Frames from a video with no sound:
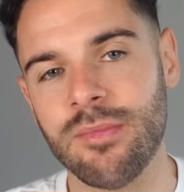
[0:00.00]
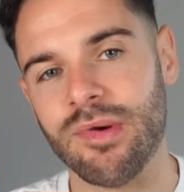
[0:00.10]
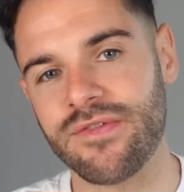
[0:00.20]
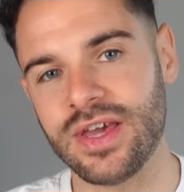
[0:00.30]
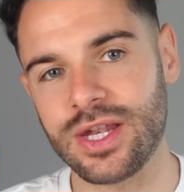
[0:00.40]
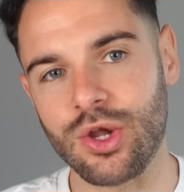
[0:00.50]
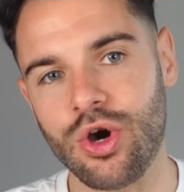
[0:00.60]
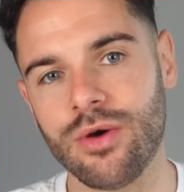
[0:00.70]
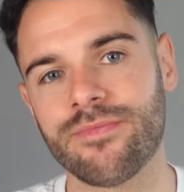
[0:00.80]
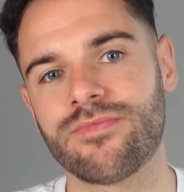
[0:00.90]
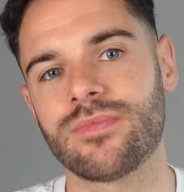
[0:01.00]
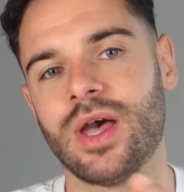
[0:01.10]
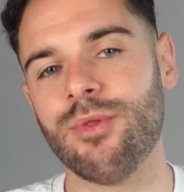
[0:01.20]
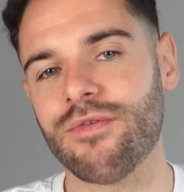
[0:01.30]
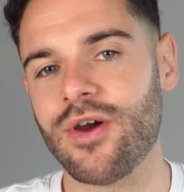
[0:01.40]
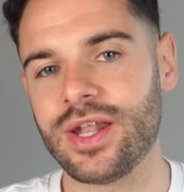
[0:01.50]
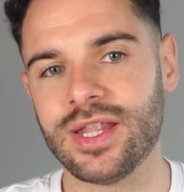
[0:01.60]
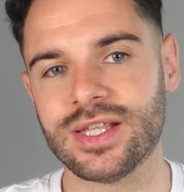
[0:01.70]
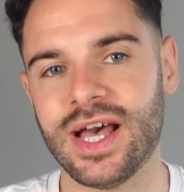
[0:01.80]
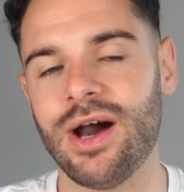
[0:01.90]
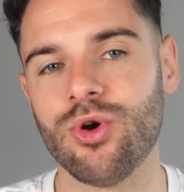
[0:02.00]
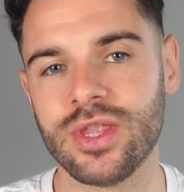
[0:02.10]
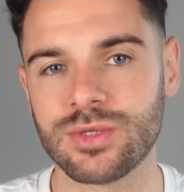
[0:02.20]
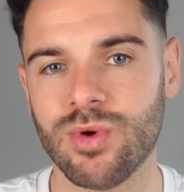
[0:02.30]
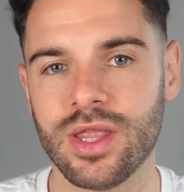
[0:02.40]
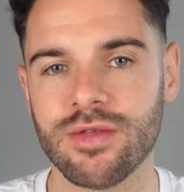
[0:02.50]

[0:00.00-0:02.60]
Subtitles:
But fear not, I'm not throwing in the towel on this one.